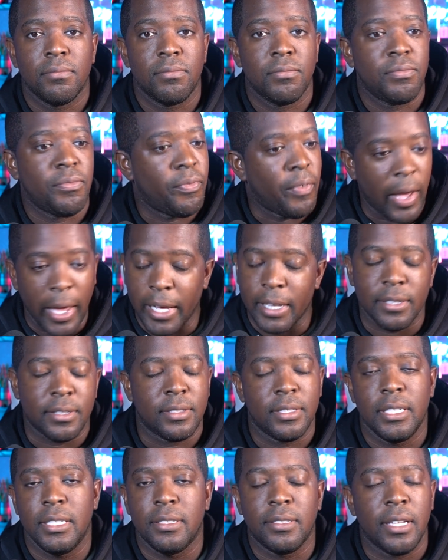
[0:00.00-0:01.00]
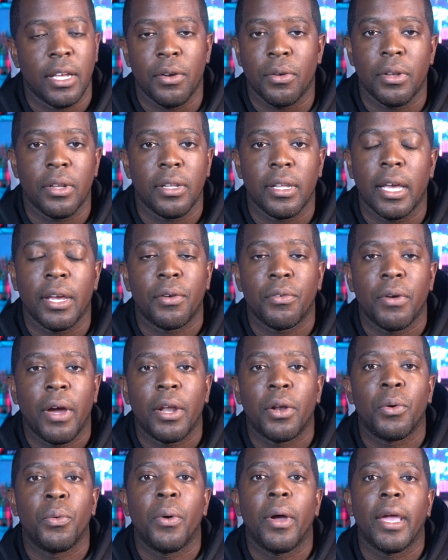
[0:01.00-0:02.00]
Fast. He settled in like
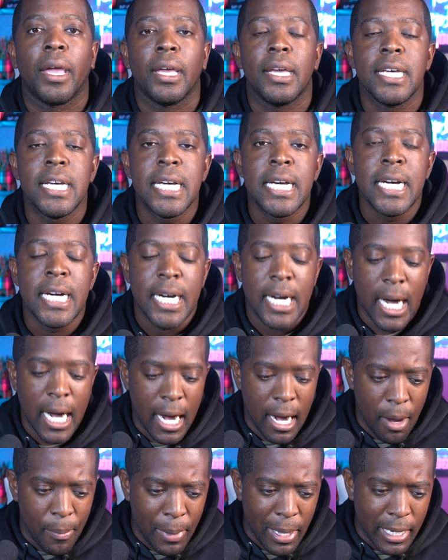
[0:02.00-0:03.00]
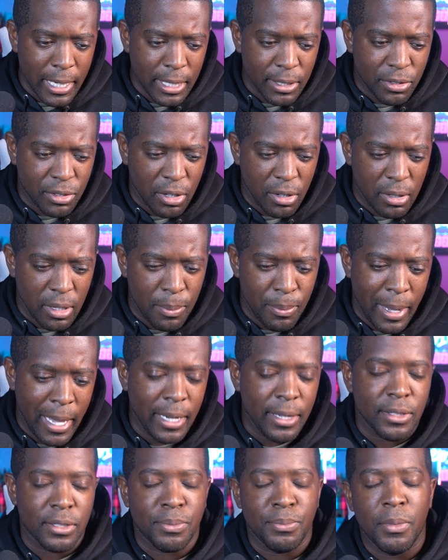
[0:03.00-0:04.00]
right away. Um, and he certainly
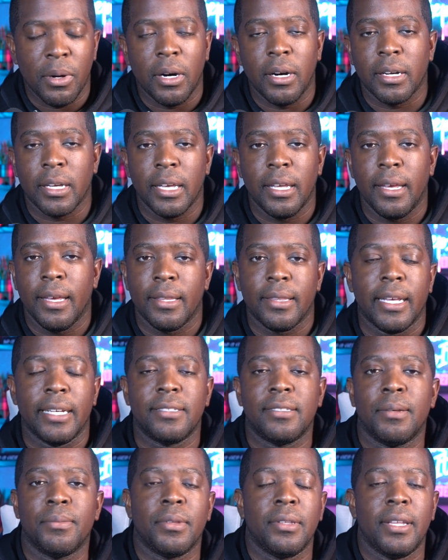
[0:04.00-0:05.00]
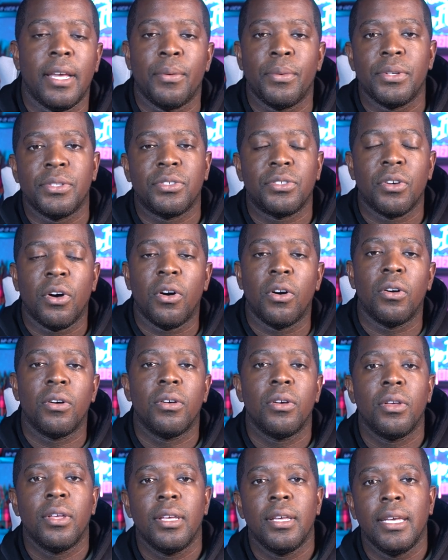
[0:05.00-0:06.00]
made his mark. And, and that's something that we saw
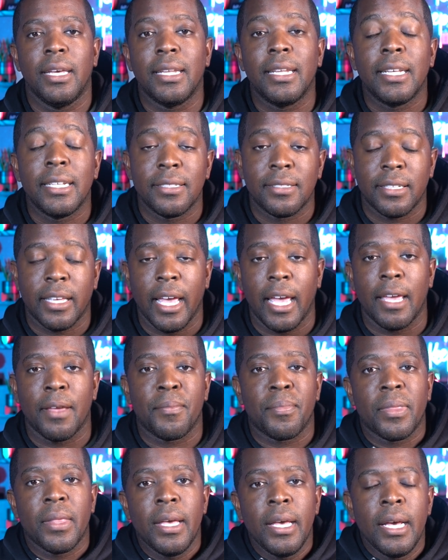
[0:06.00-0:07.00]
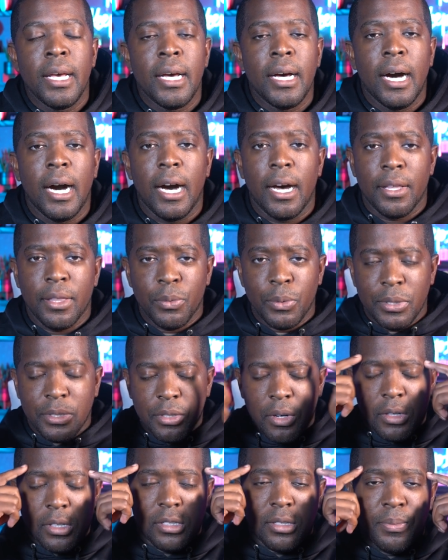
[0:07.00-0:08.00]
in his game. Uh, we
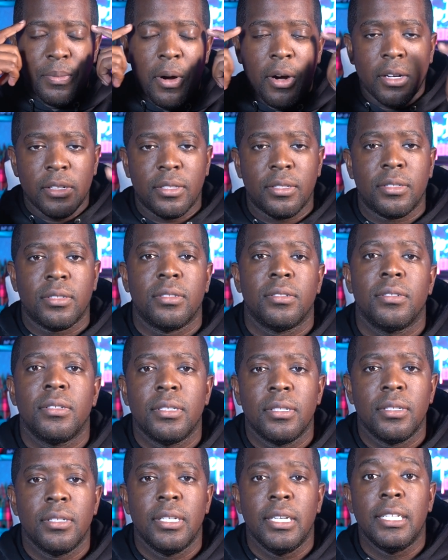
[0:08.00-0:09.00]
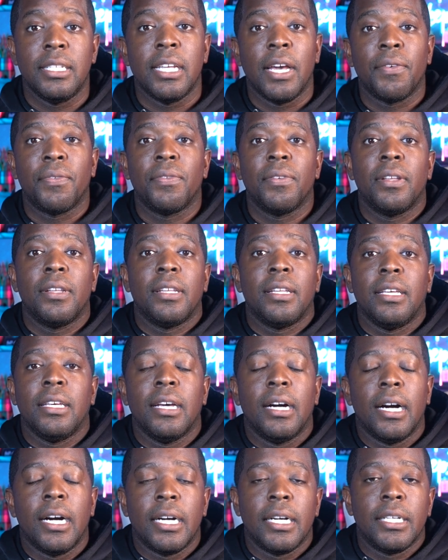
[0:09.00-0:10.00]
saw the smarts he
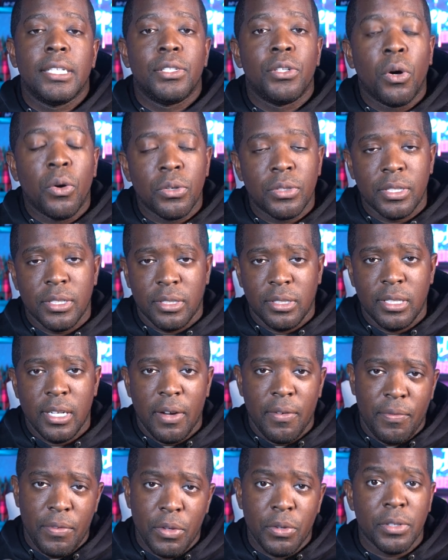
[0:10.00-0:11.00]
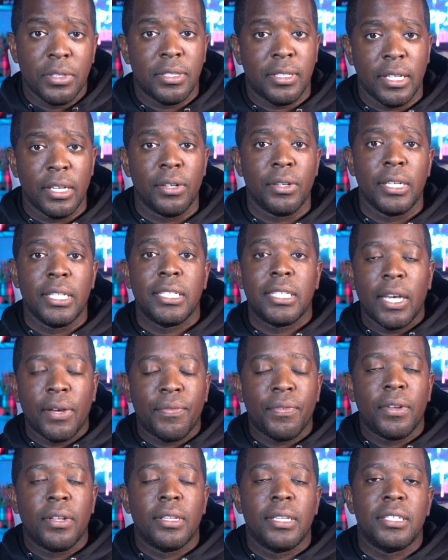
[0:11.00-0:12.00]
definitely uh, knows his stuff. You can tell he
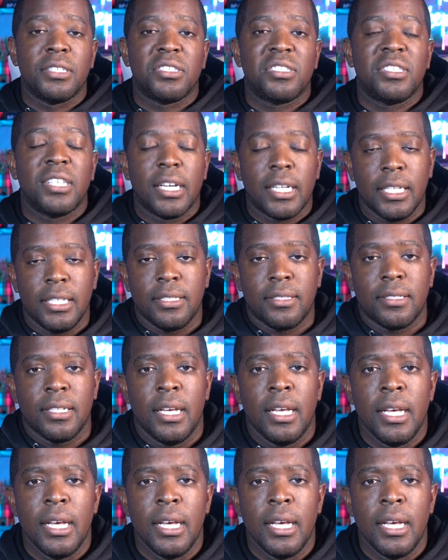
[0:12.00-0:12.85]
definitely studies